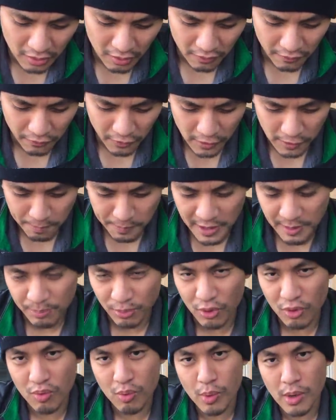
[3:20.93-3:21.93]
for the people
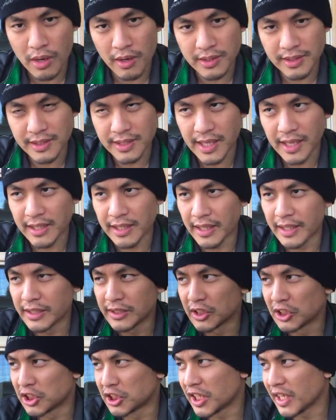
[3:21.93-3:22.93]
who want to say that
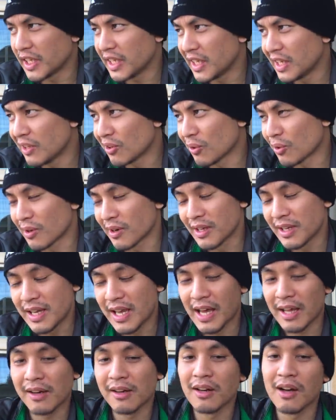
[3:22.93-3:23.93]
he's cheating or he
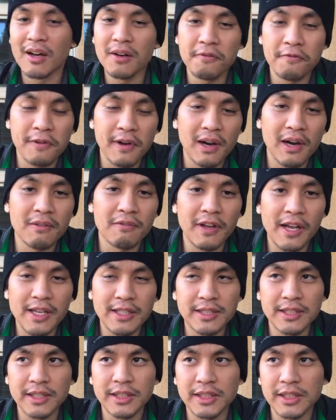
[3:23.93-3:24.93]
had an unfair
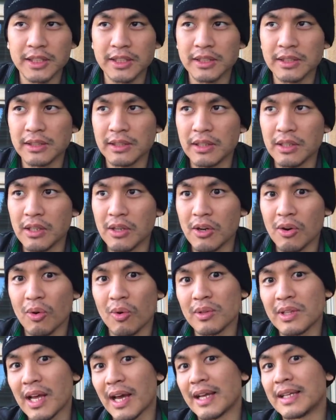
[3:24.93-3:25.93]
advantage
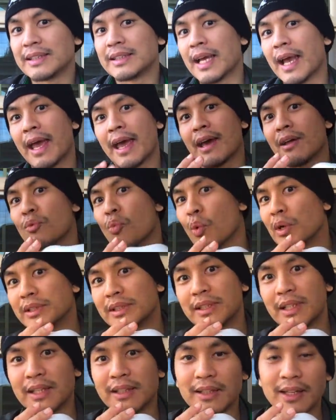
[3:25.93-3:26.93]
or that his hand
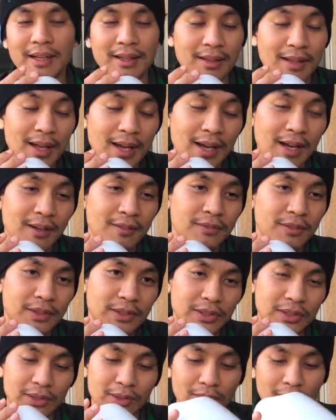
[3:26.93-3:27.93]
wasn't in the glove,
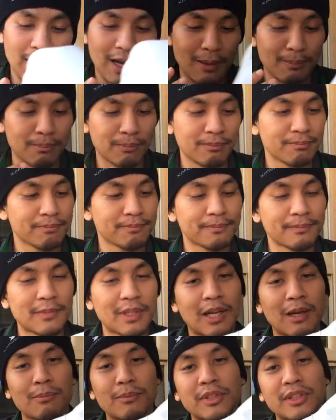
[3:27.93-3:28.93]
so I'm
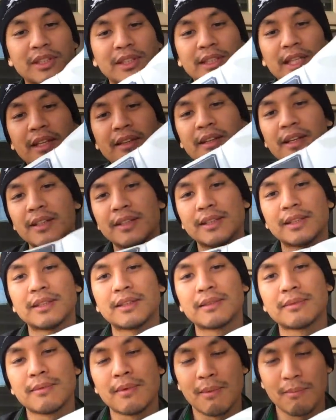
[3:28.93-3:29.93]
going to say
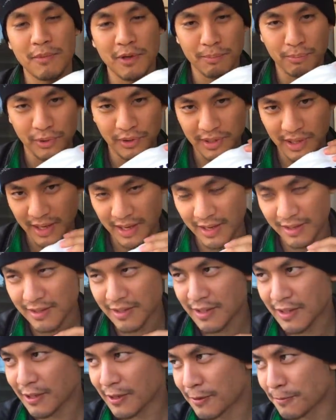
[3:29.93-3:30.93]
this. I'm going to put the hand
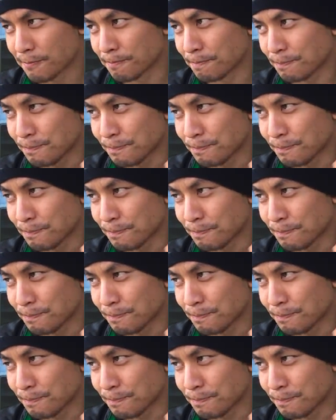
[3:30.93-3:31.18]
in here.